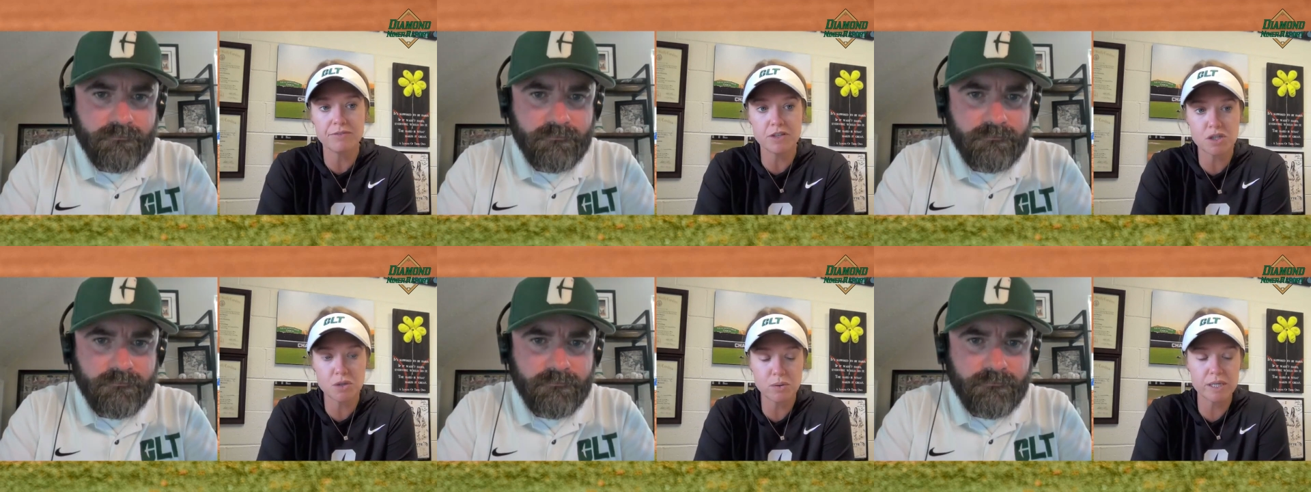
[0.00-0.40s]
Speaker 1: you
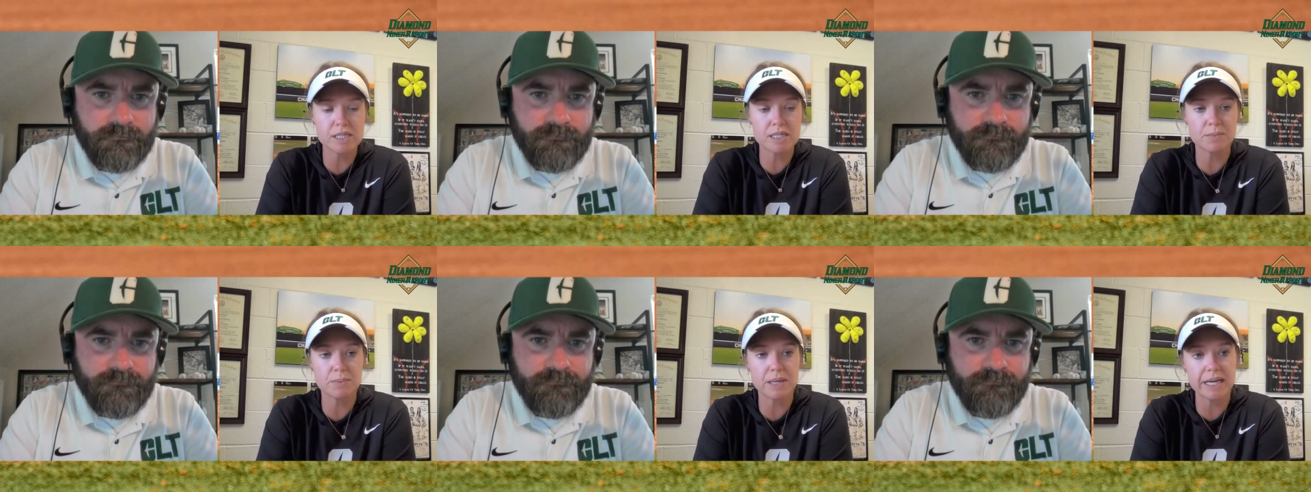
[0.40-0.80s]
have the
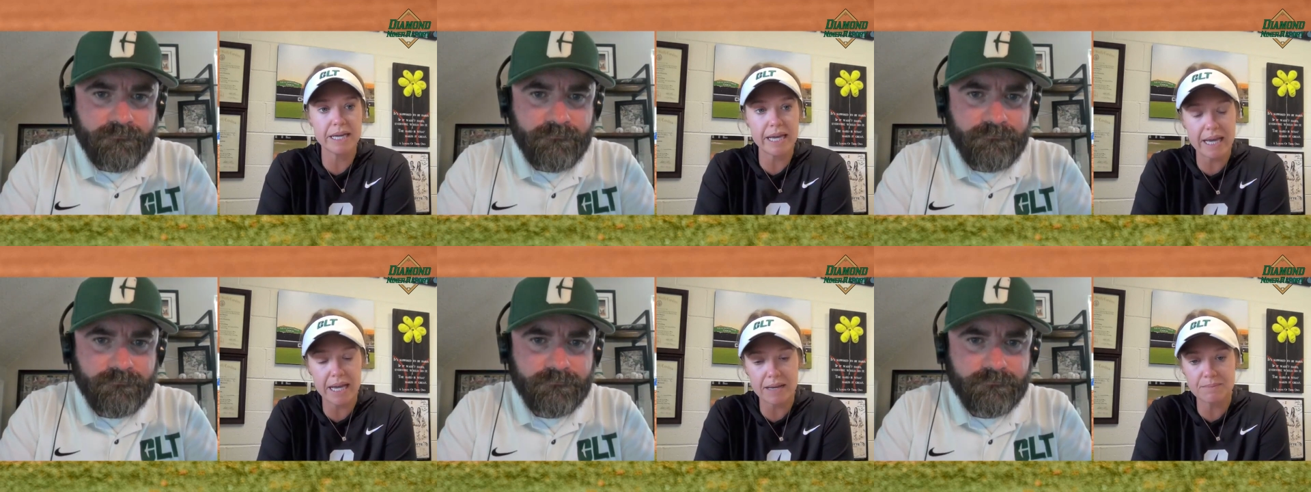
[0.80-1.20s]
choice to
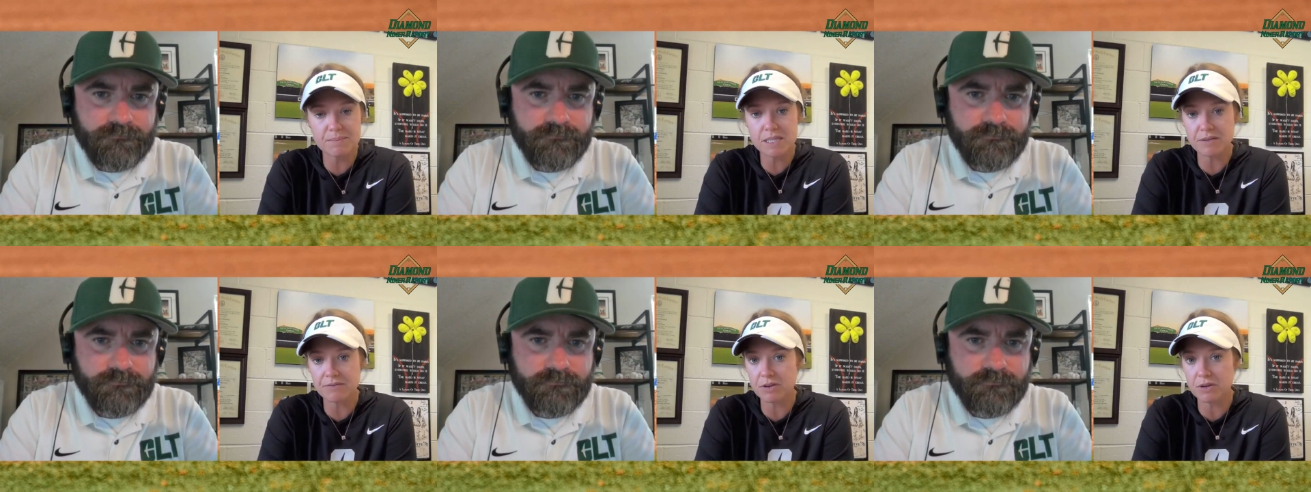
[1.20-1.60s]
play
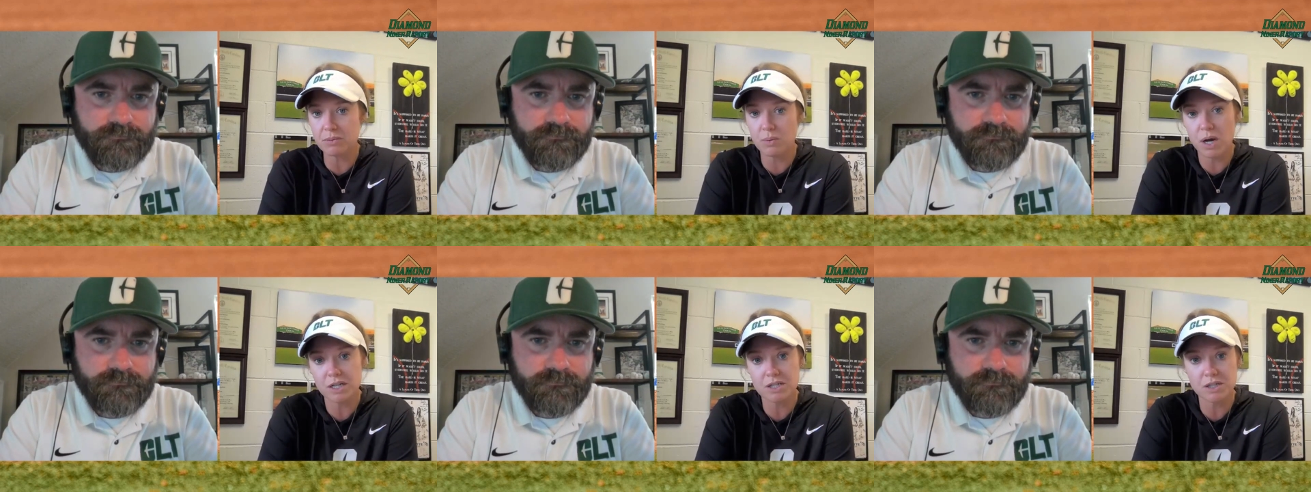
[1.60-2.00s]
games if
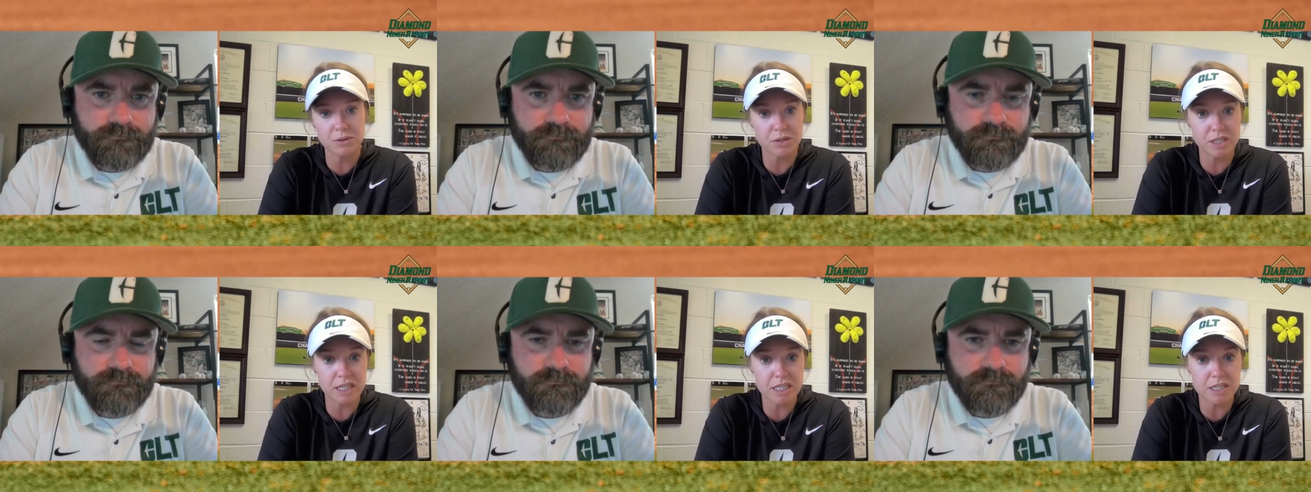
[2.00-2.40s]
you want
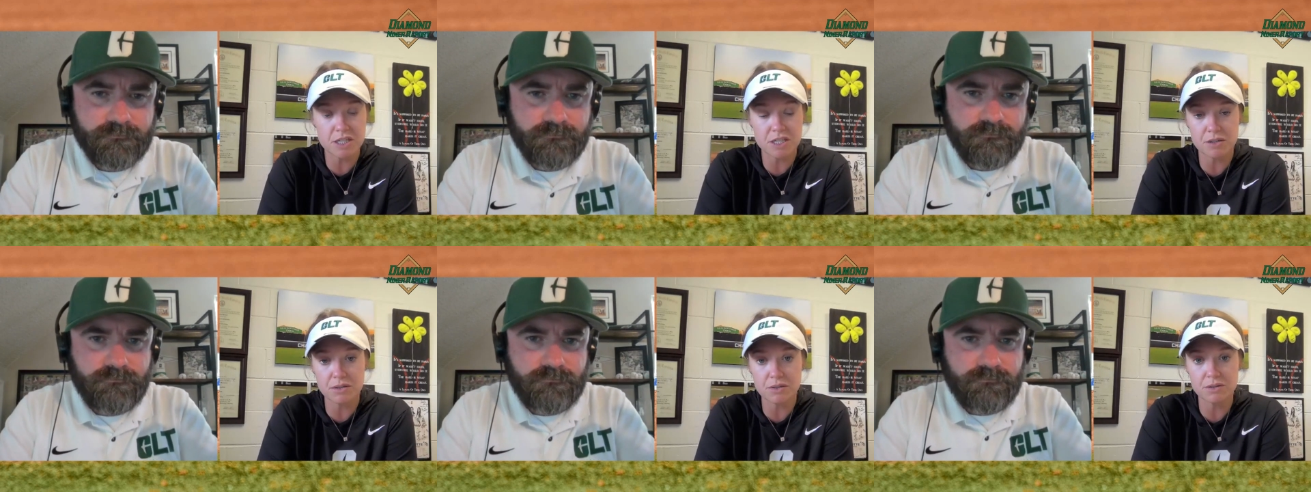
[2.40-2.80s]
to or
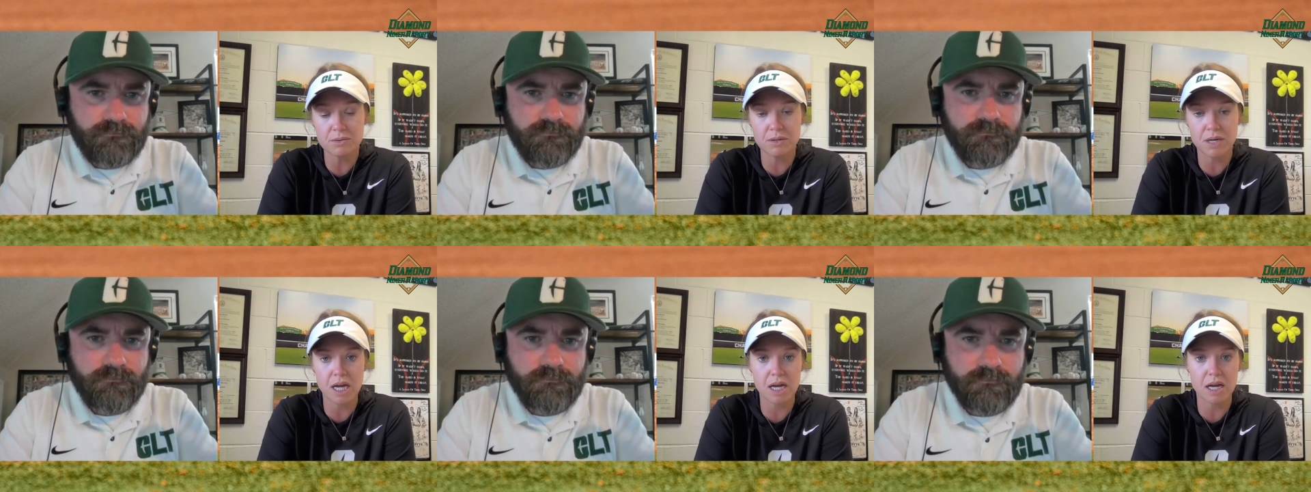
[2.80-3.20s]
need to.